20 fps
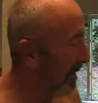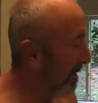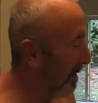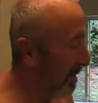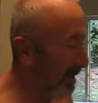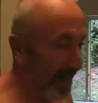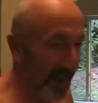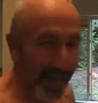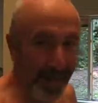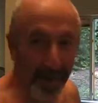
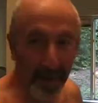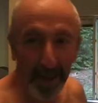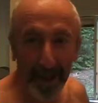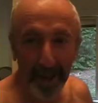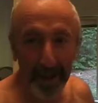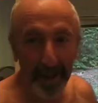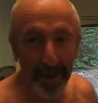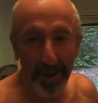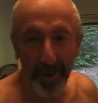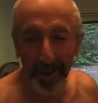I got
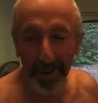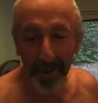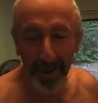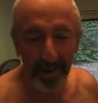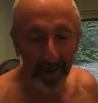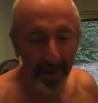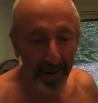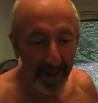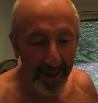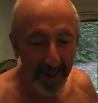
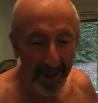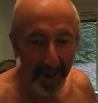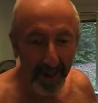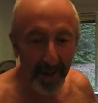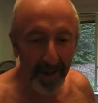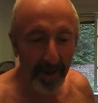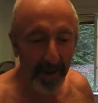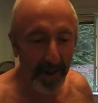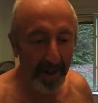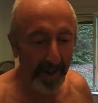raccoons,
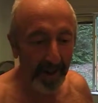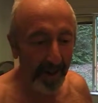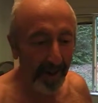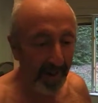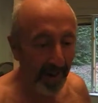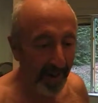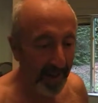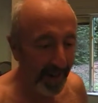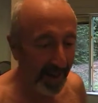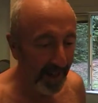
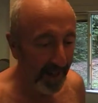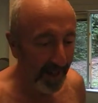skunks,